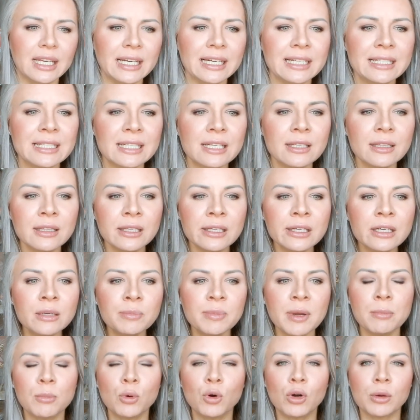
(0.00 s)
it's a little
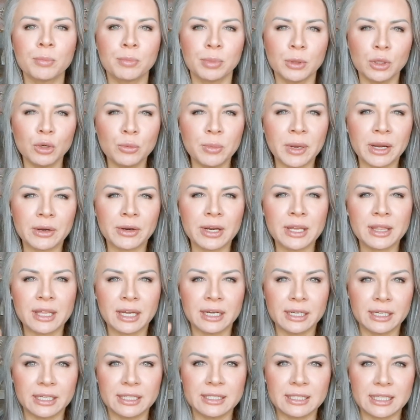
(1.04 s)
bit more blueberry
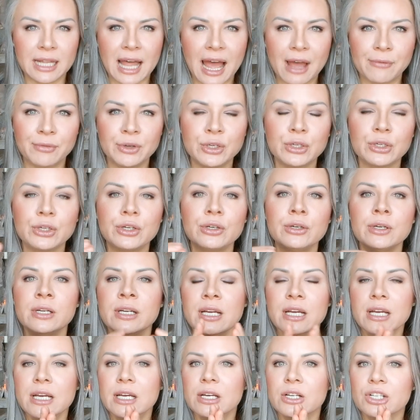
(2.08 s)
than it is lavender.
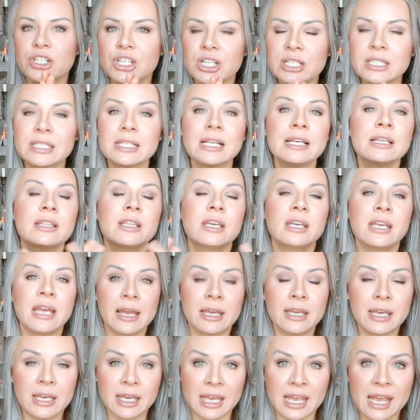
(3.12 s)
Just like the
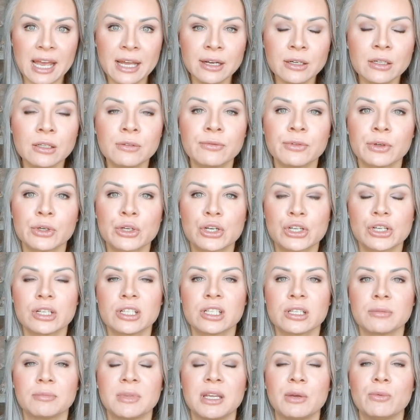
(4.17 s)
Yankee Candle version
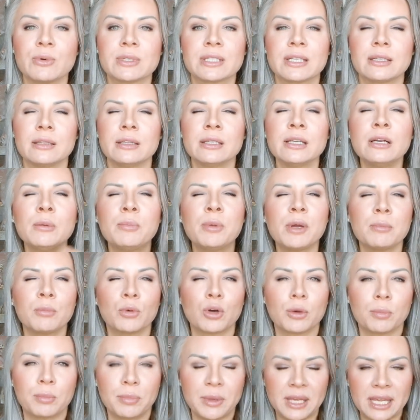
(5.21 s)
to me was a little bit
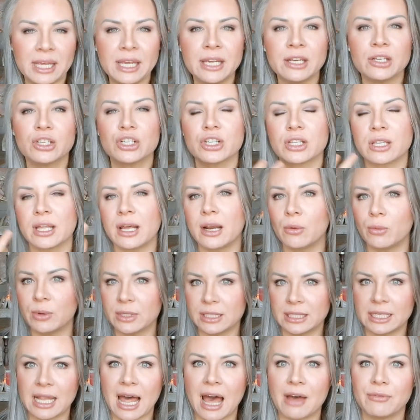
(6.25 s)
more peach than it
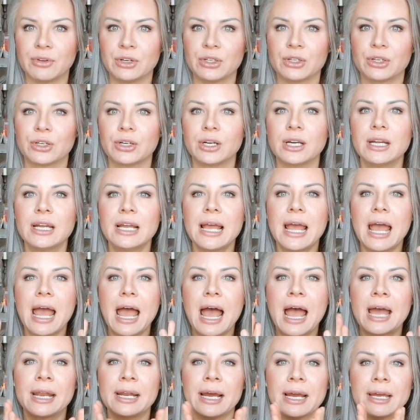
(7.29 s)
was lavender.
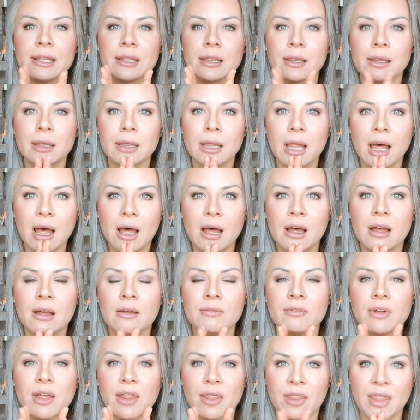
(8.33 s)
And I
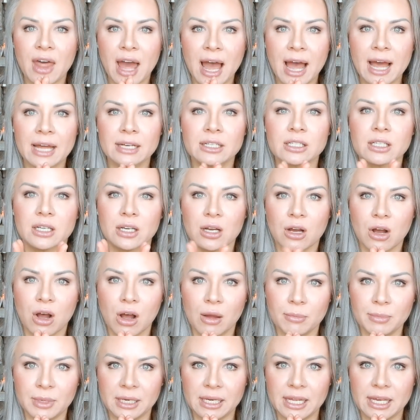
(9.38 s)
love that
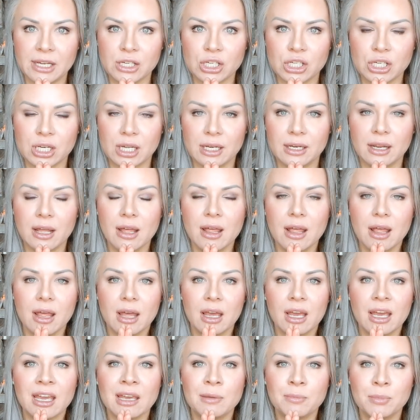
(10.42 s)
combination.
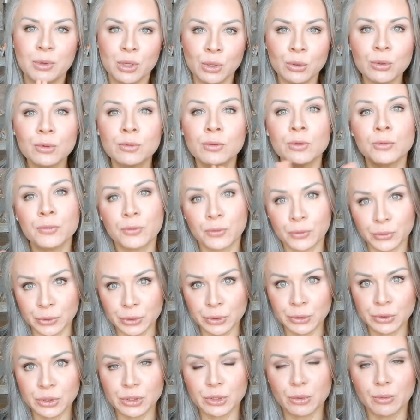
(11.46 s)
A beautiful
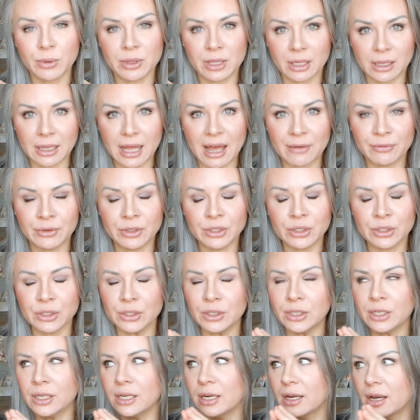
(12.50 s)
fruit with a
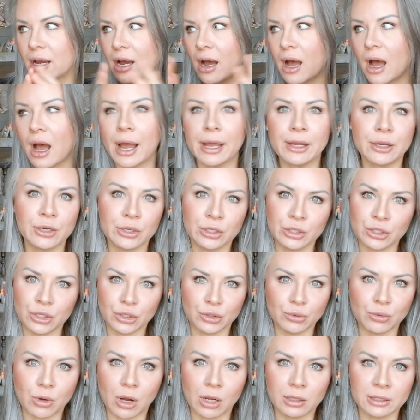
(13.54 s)
lavender I could
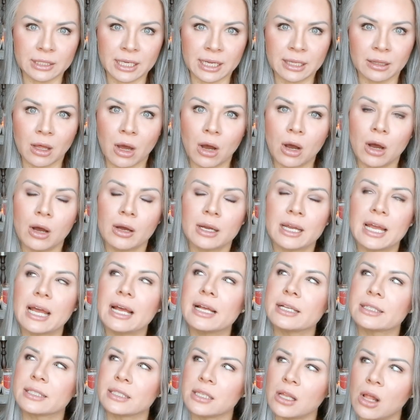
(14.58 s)
do all day long
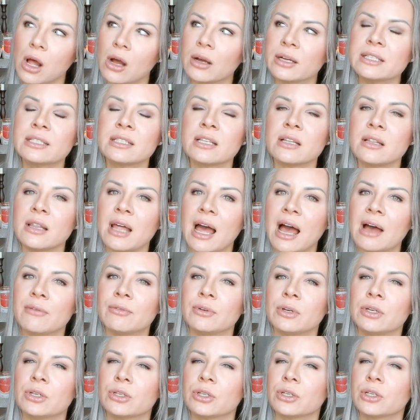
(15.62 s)
as long as the
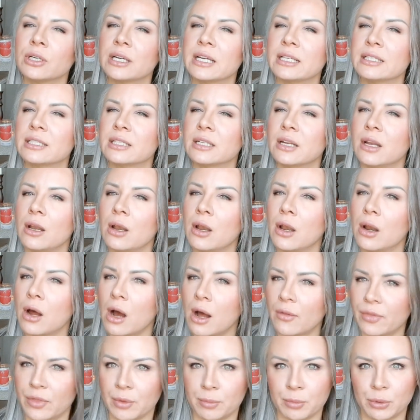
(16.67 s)
lavender is
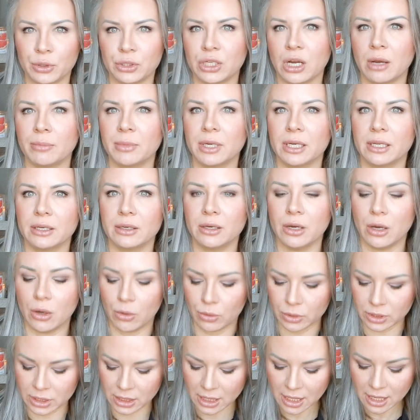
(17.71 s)
not the predominant
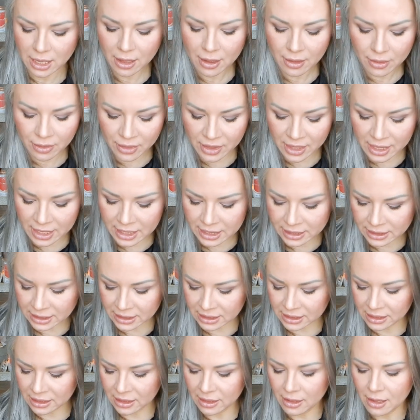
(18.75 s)
note.
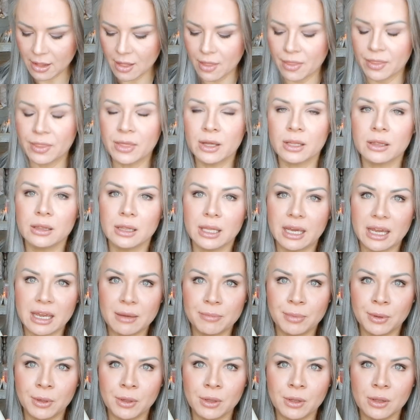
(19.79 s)
This, the
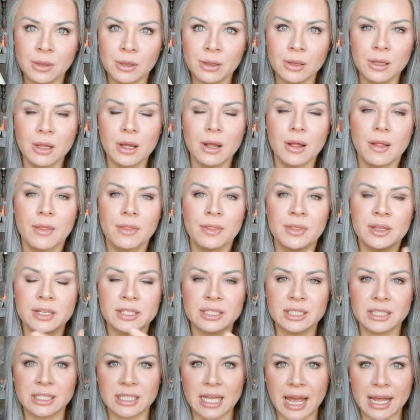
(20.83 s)
label, the
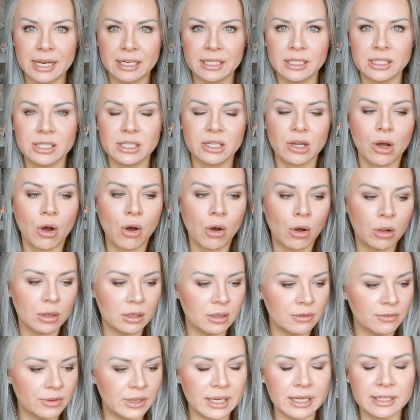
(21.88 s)
scent,
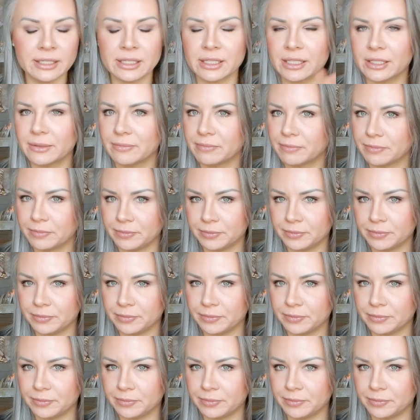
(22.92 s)
all of it,